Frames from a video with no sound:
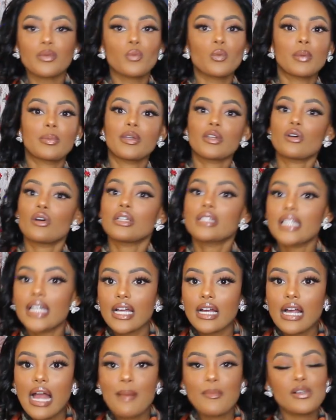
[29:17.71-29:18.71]
We've been on
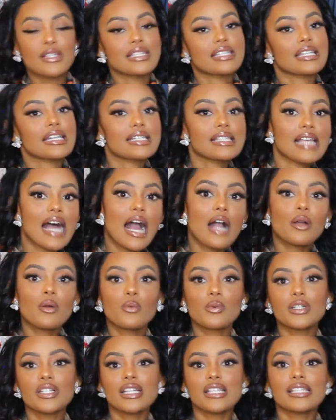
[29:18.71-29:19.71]
there. I'm on
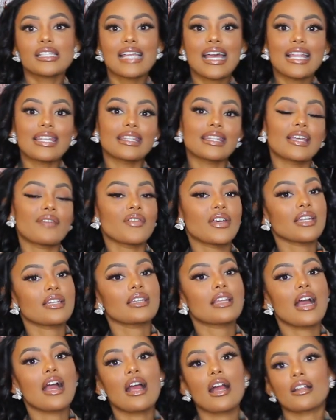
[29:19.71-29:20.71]
TikTok. We're just
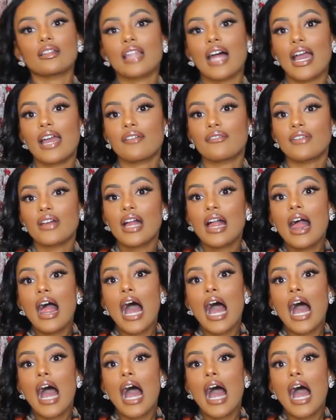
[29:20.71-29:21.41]
living our life.